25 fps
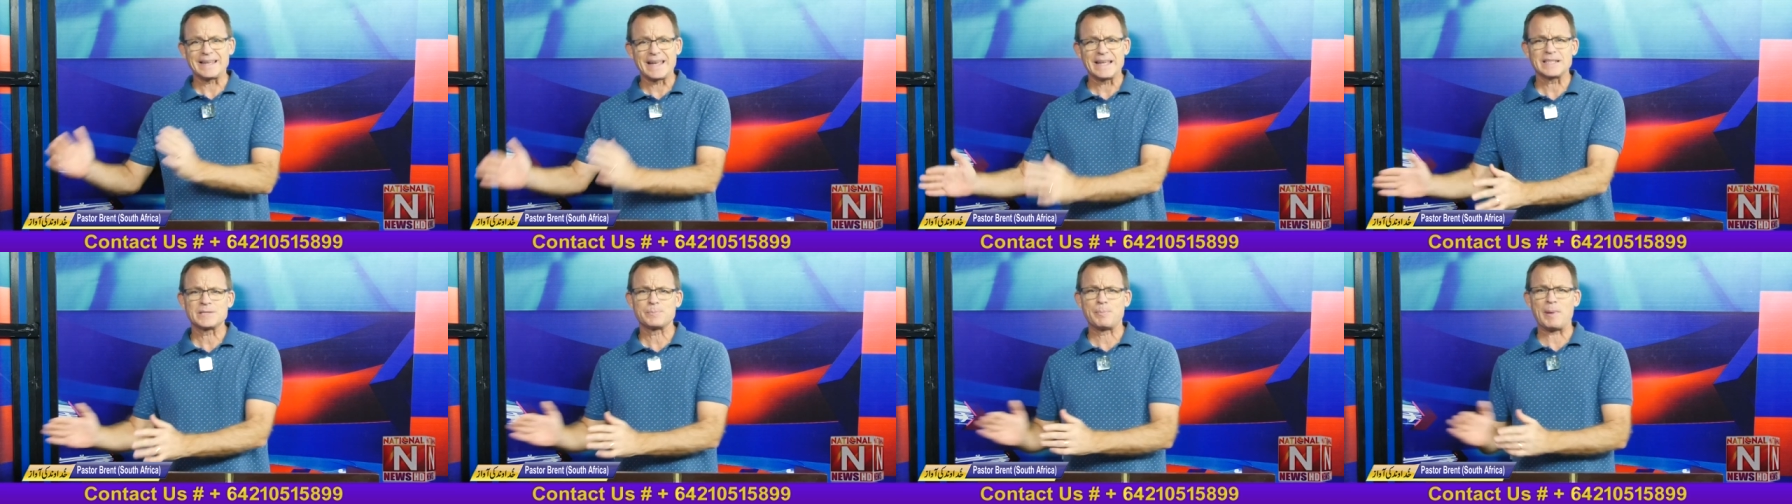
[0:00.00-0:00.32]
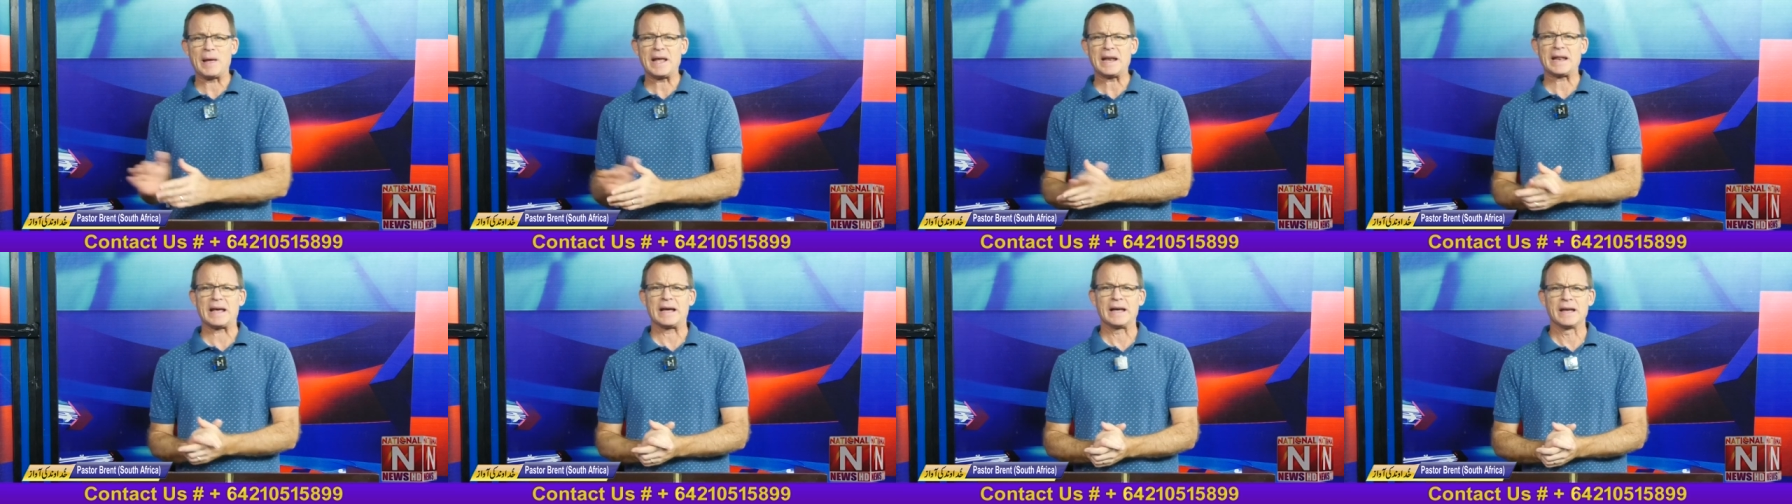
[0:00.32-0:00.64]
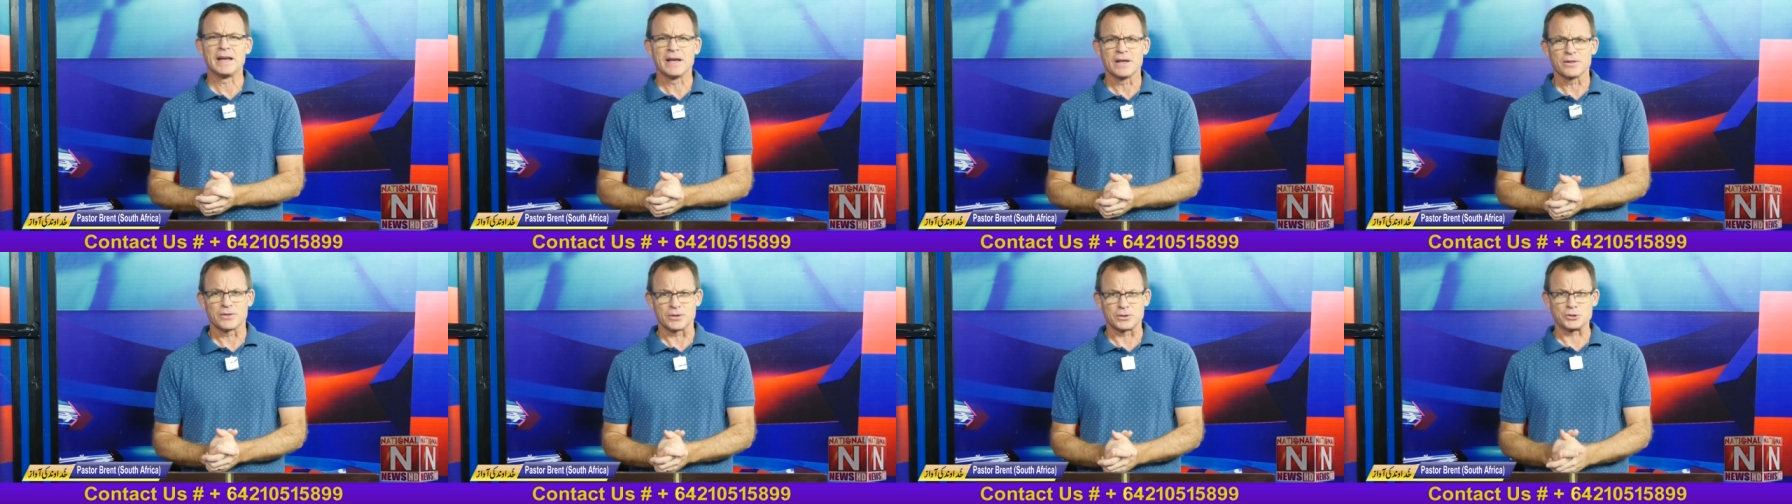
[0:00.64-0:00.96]
gets better.
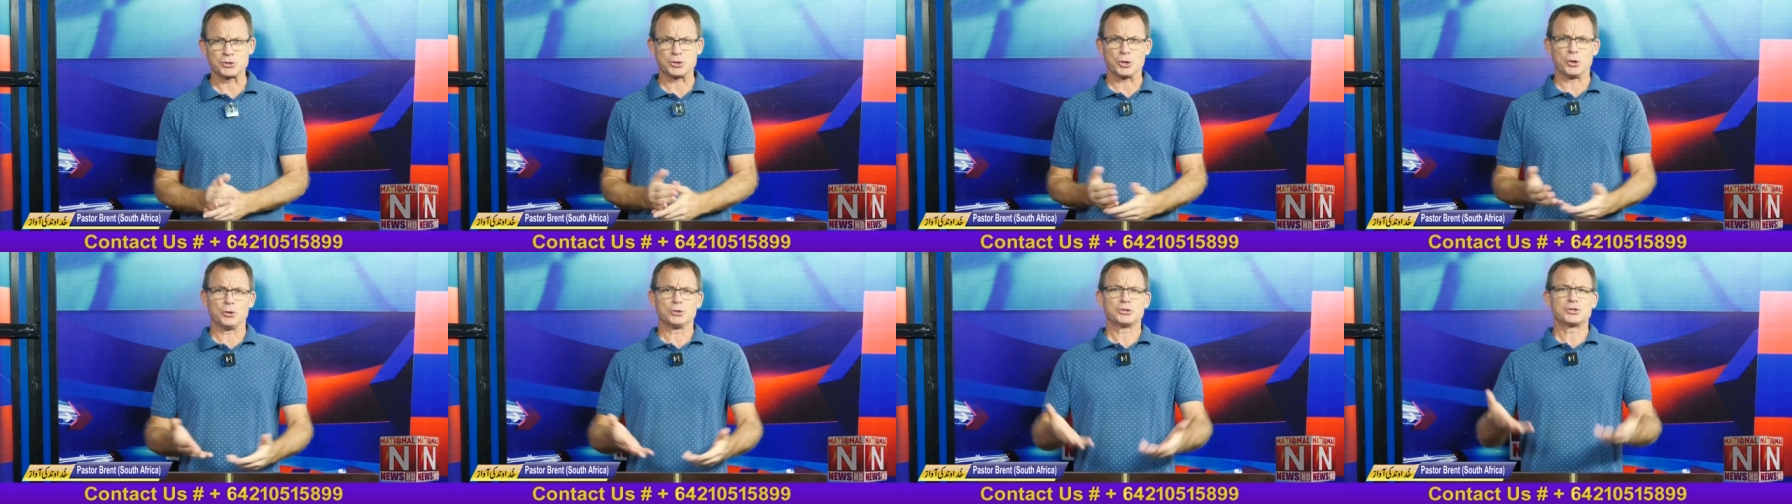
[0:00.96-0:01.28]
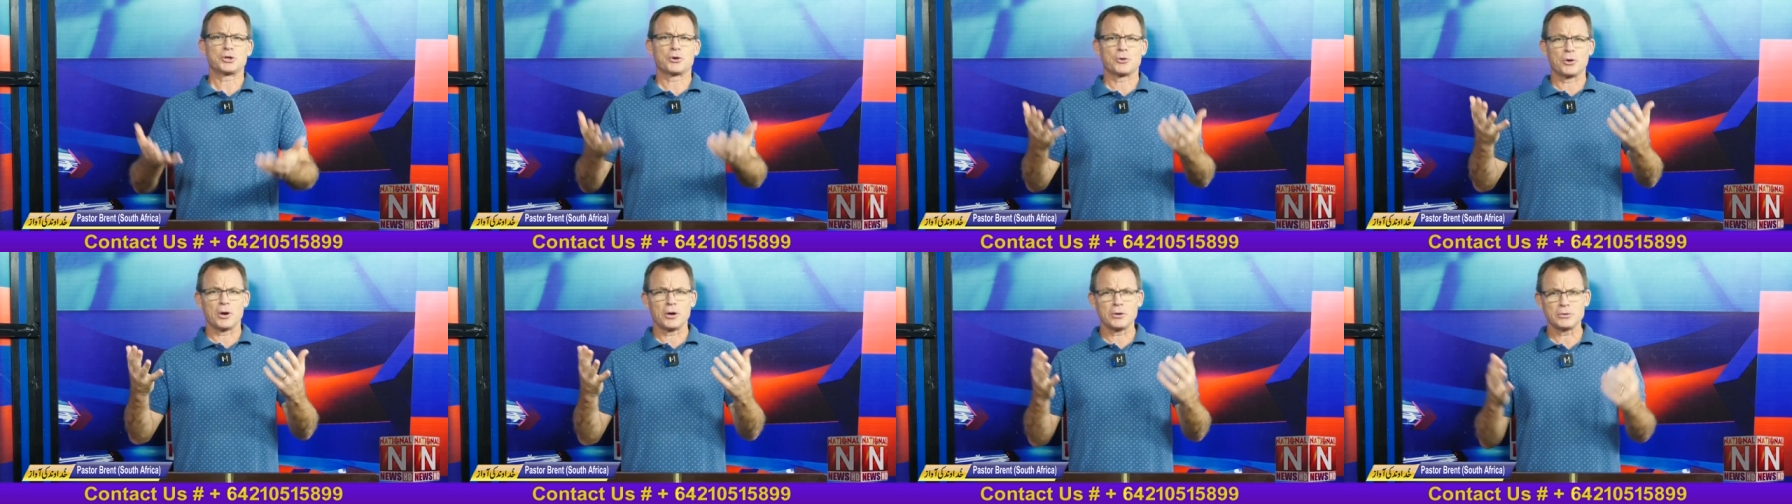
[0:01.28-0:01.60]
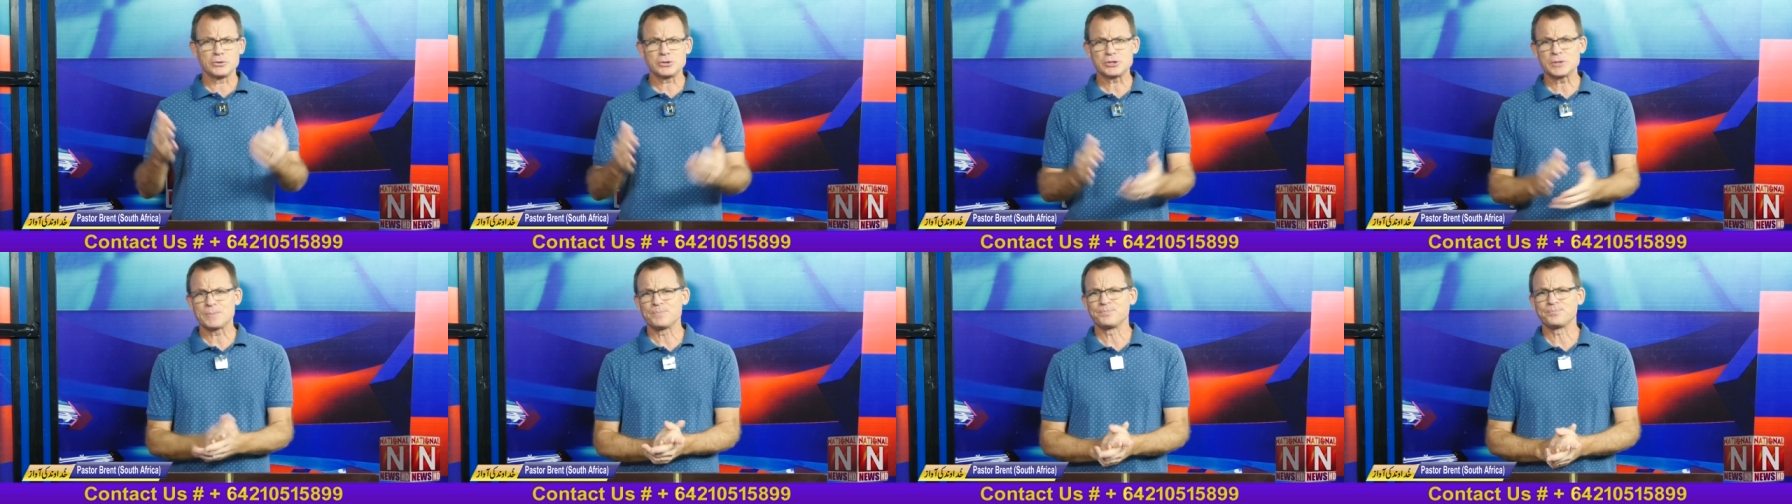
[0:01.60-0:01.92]
The church
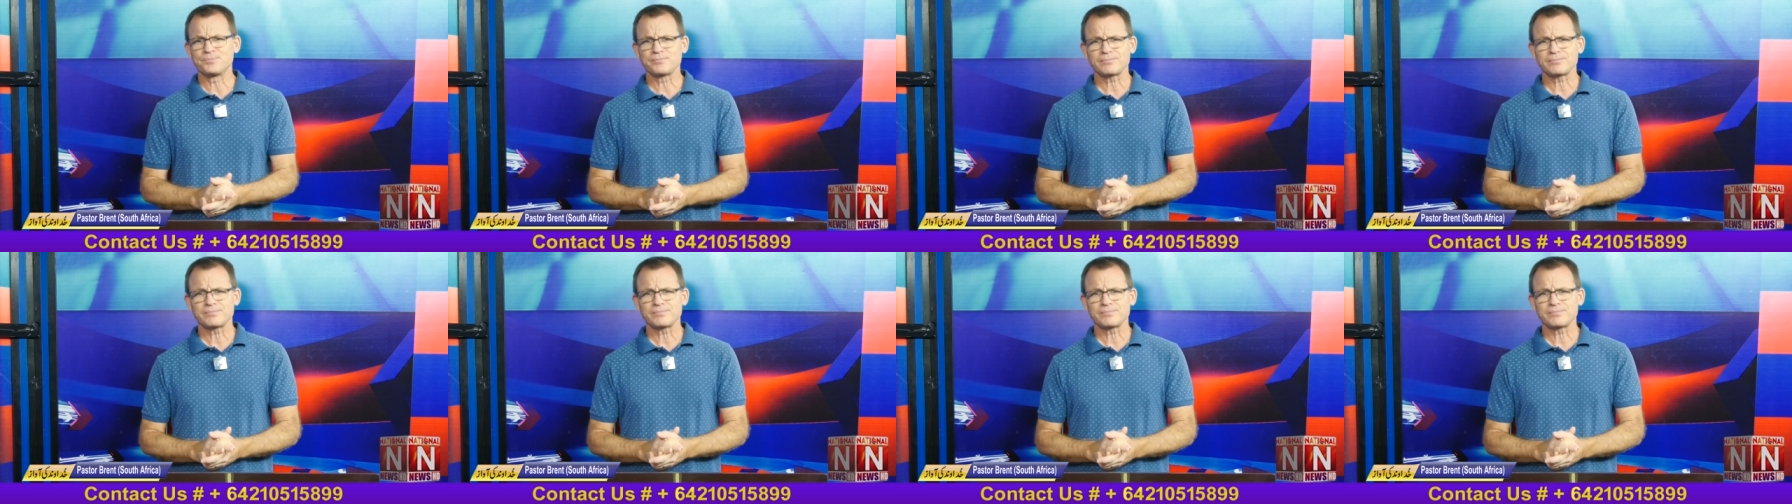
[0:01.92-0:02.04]
grows,